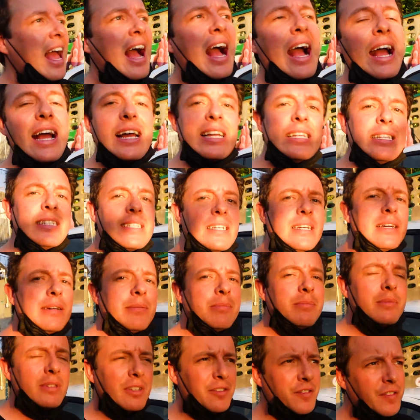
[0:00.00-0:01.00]
And
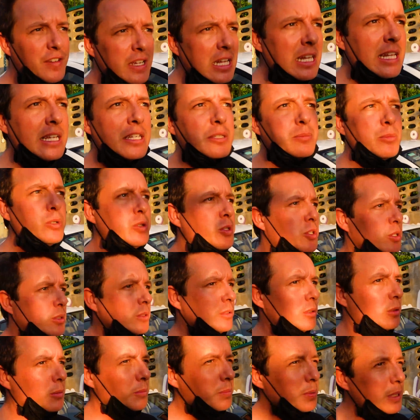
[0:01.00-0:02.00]
the feeling's
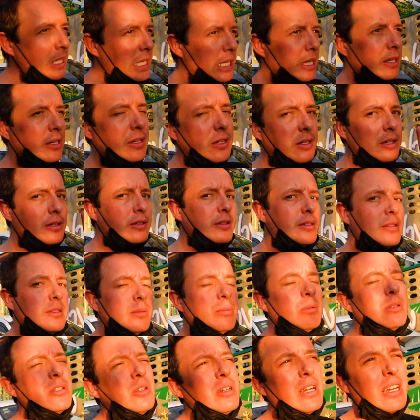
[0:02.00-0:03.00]
mutual
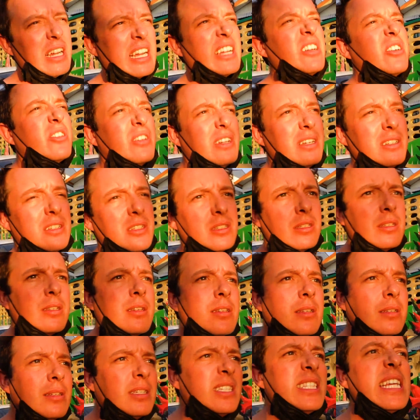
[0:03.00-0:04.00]
because, well, not angry, just
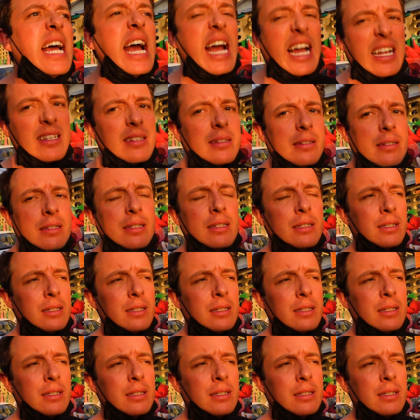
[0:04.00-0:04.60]
sad.